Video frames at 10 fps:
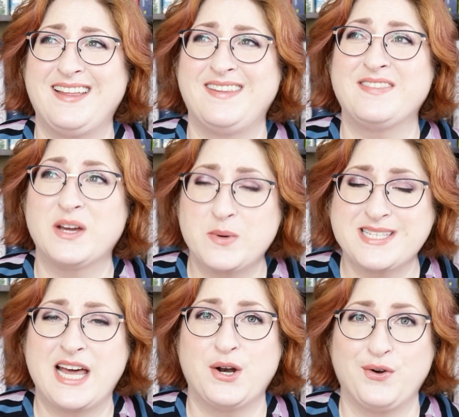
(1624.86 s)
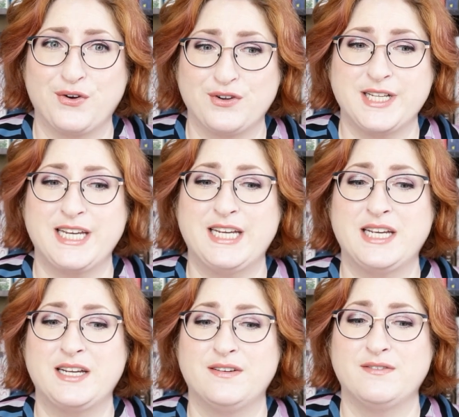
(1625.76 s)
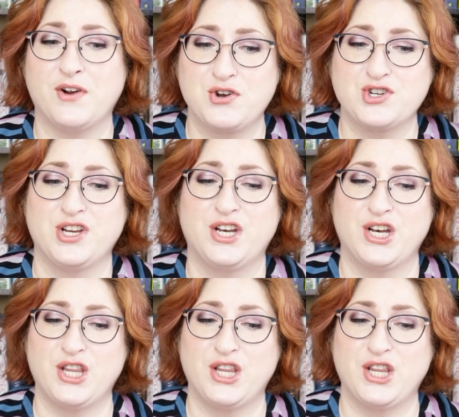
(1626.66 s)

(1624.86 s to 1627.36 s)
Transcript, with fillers: that there was that early version,